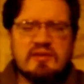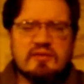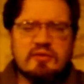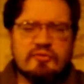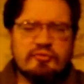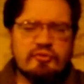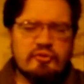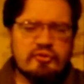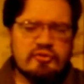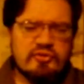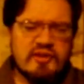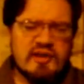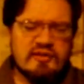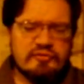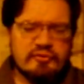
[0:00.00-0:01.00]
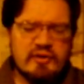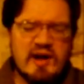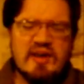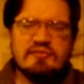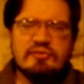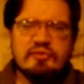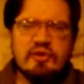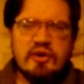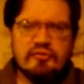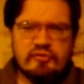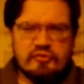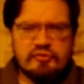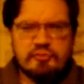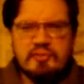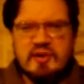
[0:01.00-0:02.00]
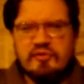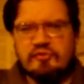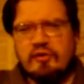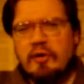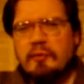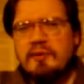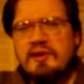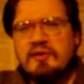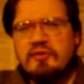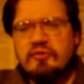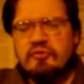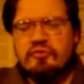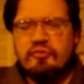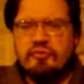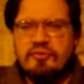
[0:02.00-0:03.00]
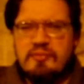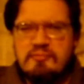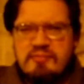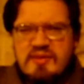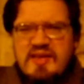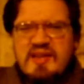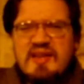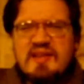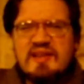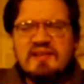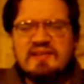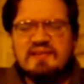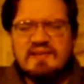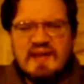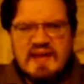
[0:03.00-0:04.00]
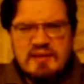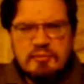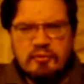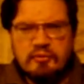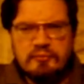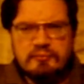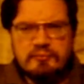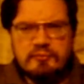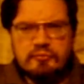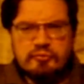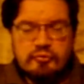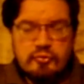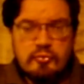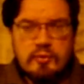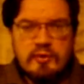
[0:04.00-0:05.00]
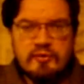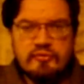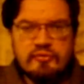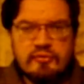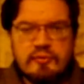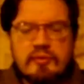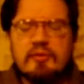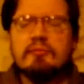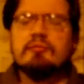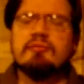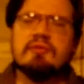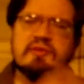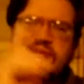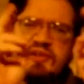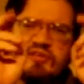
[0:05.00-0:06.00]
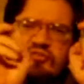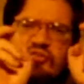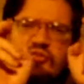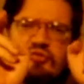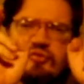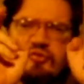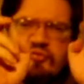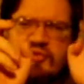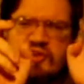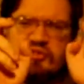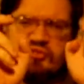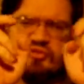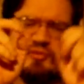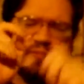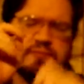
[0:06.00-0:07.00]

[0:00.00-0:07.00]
got turned down for advertising space owing to the mere label, two words, religious fiction.